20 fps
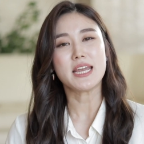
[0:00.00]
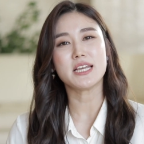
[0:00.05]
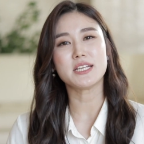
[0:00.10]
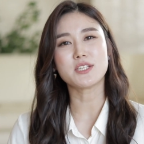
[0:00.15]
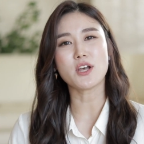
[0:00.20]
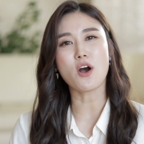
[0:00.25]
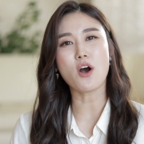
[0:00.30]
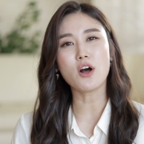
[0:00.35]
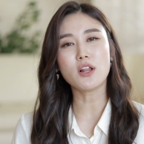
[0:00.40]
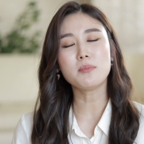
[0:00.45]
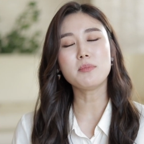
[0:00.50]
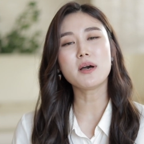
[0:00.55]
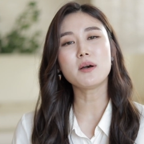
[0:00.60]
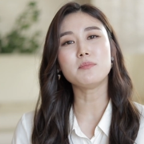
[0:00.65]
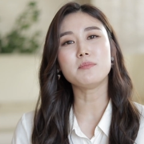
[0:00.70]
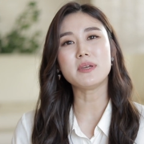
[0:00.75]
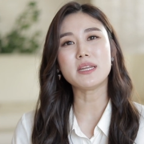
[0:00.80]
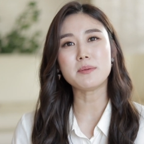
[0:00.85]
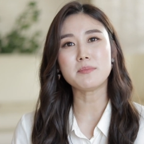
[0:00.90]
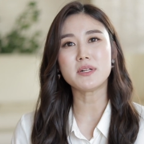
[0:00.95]
is all
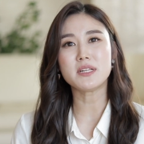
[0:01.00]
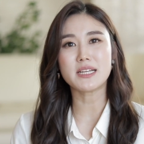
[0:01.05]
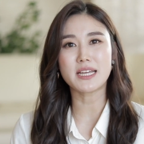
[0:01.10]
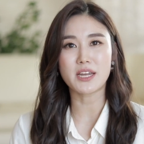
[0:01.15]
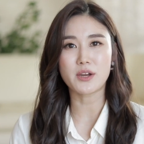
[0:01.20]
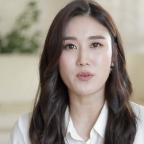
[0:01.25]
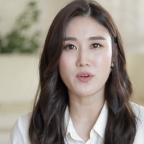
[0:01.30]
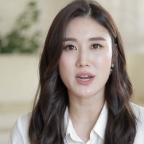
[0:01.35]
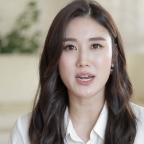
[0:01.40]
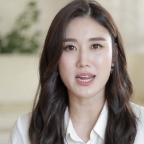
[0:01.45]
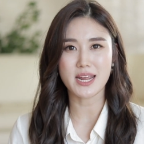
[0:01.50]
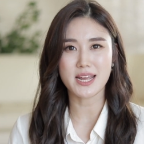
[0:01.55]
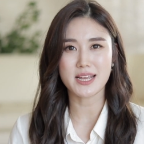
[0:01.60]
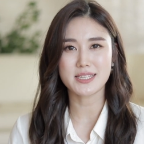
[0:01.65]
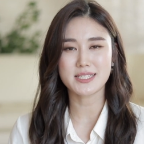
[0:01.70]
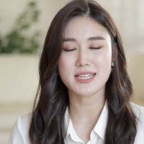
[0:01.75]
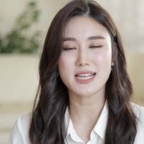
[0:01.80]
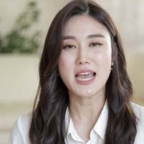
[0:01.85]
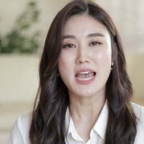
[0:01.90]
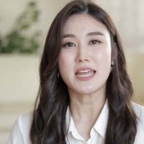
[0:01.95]
about minimal
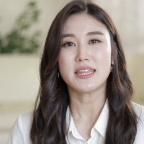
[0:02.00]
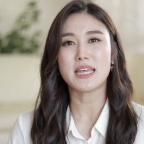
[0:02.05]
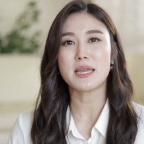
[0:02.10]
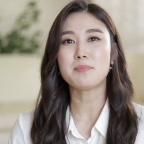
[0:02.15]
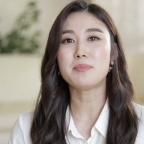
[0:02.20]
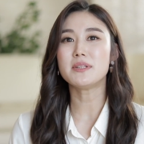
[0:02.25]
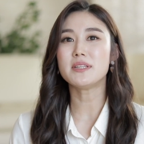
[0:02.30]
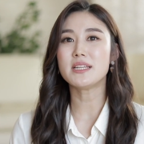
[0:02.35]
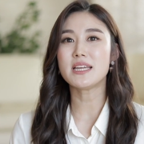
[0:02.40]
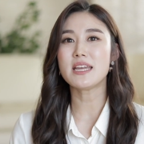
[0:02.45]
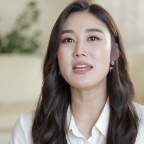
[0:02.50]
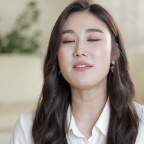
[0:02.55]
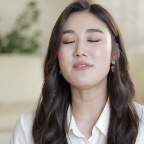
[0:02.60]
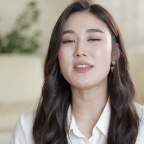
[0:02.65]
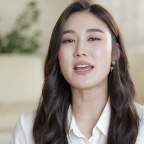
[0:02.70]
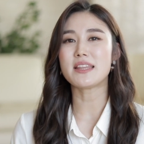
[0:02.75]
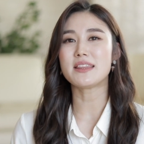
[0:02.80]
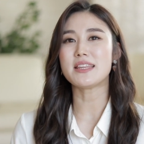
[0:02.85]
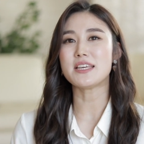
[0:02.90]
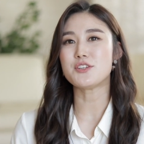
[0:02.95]
ingredients. They believe
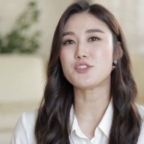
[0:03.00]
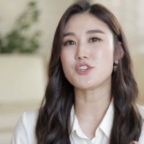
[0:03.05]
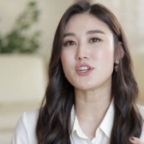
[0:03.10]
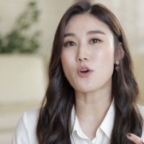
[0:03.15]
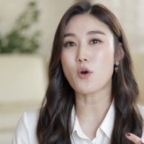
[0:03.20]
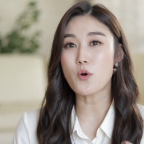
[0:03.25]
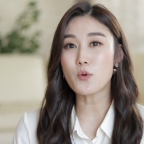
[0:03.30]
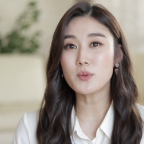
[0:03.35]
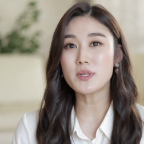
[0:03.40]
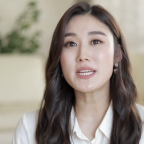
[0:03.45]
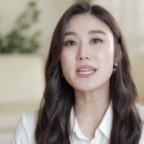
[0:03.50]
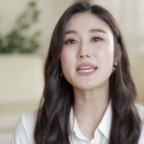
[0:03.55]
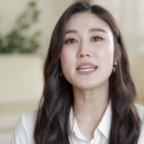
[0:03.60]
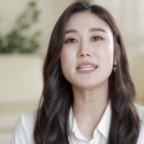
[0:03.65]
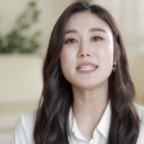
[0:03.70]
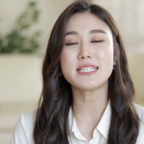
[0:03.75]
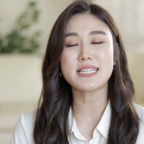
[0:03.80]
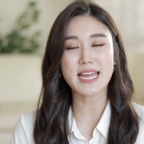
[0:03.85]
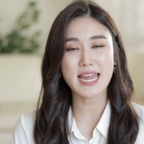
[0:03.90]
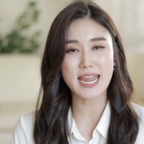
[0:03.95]
that they should only
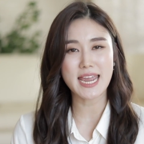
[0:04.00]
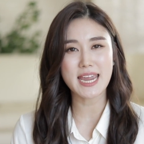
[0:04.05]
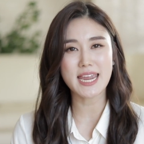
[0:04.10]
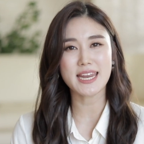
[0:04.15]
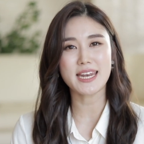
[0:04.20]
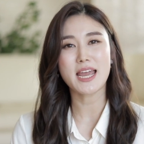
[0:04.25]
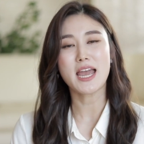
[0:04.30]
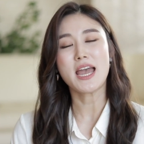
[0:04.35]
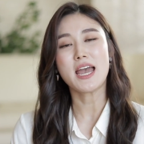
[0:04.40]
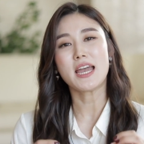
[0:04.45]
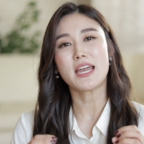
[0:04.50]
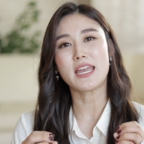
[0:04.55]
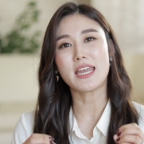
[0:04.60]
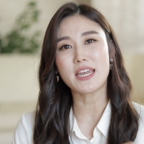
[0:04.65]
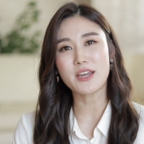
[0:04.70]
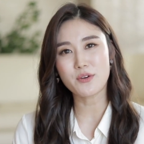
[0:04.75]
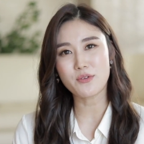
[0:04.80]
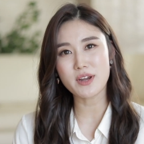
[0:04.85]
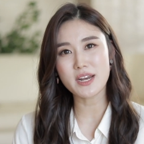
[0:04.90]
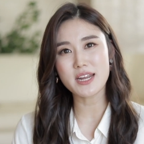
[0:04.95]
contain
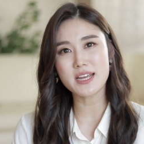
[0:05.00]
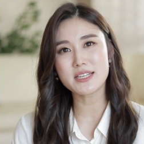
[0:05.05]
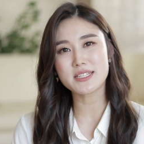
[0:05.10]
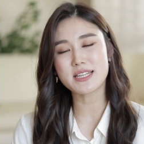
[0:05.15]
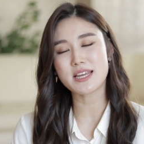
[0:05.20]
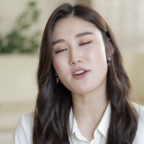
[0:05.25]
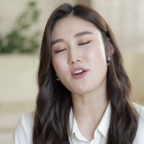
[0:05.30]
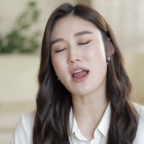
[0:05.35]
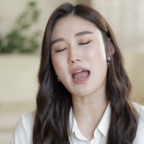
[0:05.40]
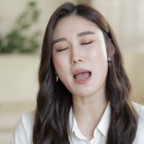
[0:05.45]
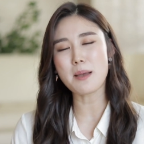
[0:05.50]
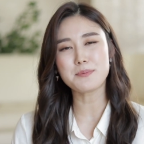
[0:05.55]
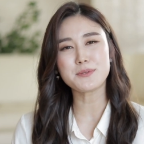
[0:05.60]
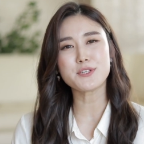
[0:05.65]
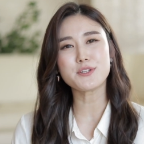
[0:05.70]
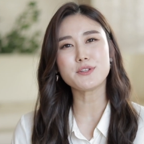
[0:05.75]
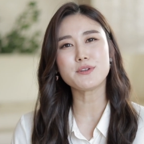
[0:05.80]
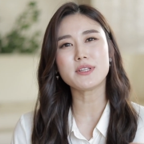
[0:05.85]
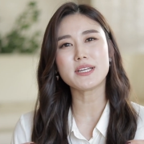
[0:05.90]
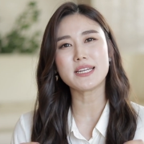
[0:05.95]
ingredients that are
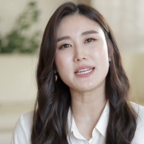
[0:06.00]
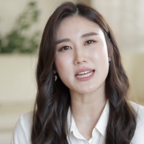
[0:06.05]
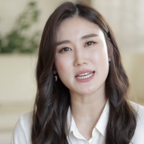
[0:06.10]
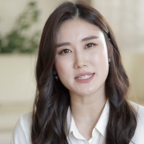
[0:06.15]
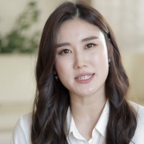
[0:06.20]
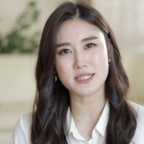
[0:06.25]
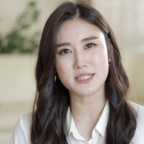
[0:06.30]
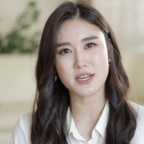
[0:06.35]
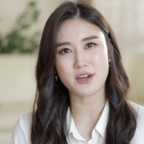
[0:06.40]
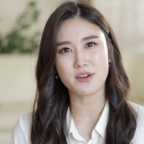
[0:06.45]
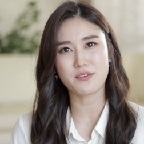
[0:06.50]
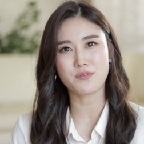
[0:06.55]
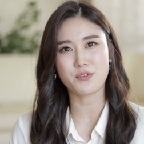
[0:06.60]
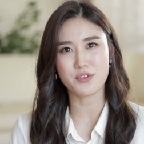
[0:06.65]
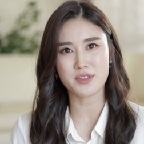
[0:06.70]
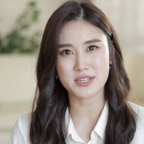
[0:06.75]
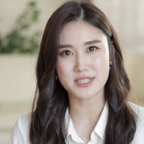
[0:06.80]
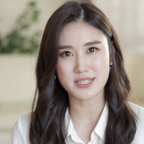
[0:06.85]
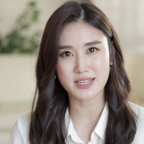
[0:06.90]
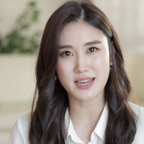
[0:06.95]
absolutely necessary
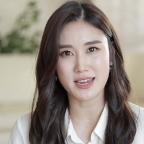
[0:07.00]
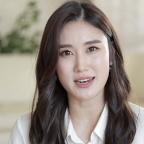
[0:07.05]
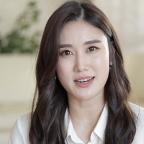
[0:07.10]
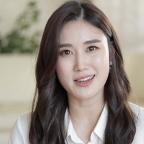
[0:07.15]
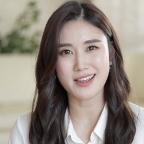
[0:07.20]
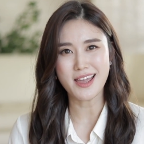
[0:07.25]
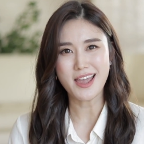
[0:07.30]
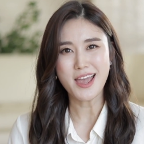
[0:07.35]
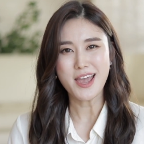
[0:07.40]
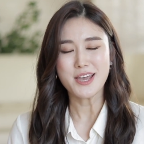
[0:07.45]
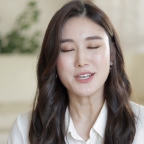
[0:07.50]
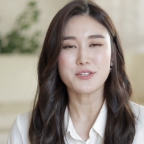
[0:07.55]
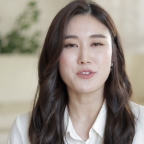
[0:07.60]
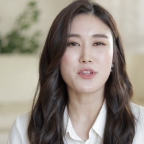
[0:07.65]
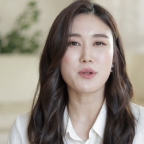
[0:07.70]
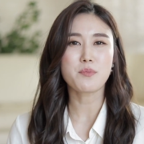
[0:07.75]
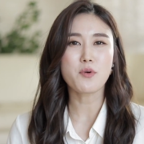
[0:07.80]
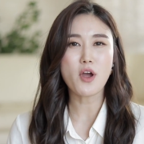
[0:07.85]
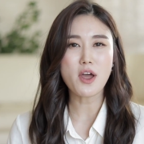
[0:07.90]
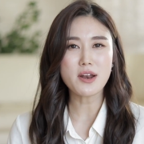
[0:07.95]
for the skin. So
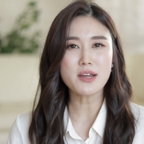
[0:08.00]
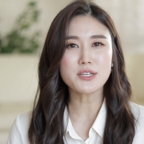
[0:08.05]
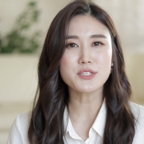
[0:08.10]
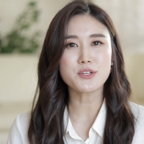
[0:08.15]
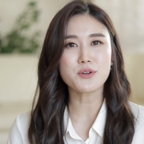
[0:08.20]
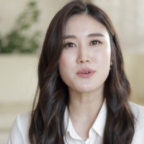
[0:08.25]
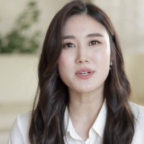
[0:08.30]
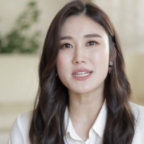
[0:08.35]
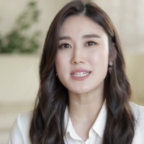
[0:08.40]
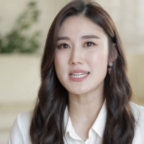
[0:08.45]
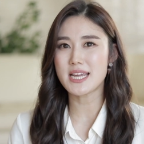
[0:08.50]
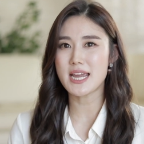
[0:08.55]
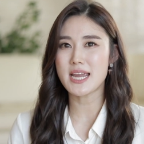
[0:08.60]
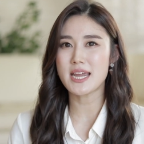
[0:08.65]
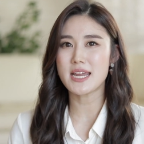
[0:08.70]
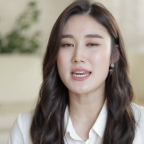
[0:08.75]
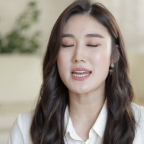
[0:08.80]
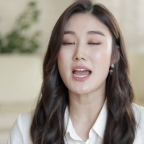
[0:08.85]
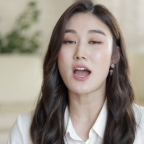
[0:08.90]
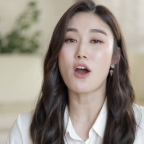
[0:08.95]
their products don't
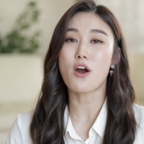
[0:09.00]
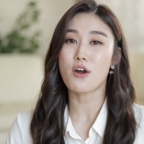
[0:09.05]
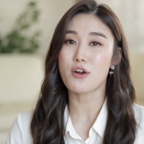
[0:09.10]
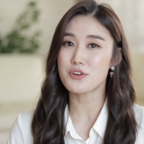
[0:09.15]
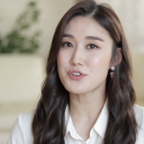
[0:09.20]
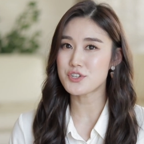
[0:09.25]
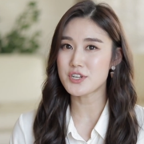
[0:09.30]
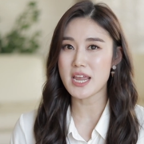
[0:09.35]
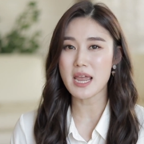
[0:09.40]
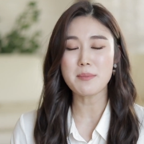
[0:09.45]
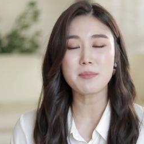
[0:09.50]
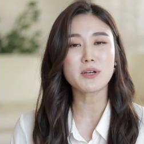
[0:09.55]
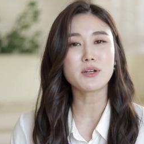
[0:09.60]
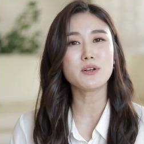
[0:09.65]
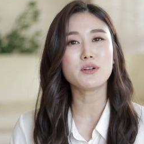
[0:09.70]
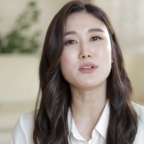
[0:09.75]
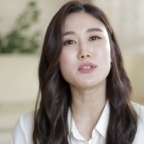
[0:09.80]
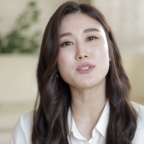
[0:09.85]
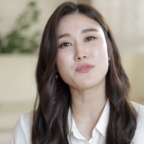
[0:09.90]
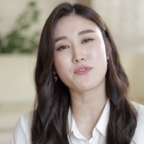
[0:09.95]
contain harsh
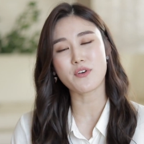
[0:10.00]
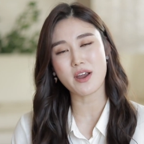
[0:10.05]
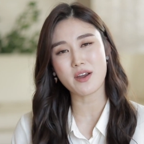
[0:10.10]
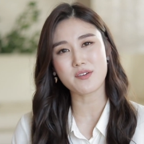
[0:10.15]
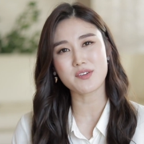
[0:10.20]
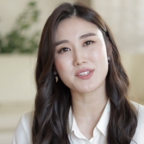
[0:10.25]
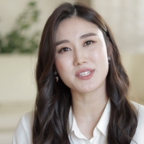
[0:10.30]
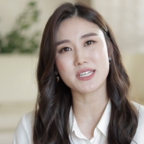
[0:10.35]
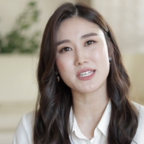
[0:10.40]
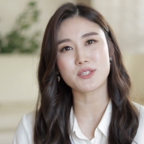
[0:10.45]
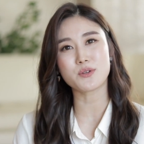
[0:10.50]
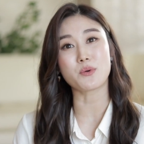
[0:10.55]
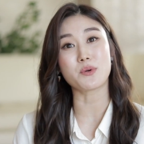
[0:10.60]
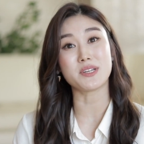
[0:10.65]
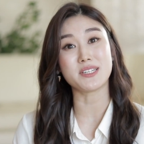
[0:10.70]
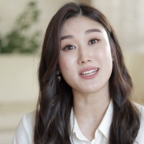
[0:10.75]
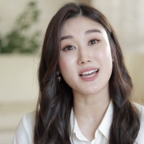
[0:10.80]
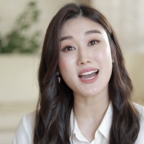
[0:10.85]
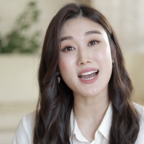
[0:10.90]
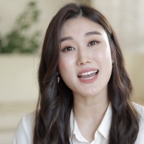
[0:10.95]
chemicals, fragrances,
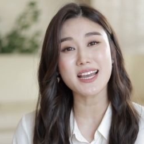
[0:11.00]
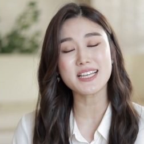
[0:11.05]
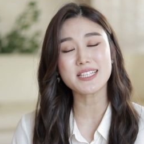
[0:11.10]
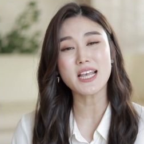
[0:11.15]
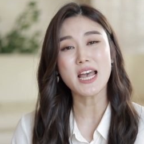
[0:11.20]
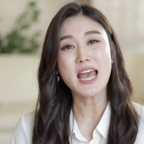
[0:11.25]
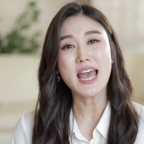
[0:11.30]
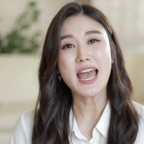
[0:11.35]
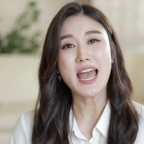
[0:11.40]
or dyes.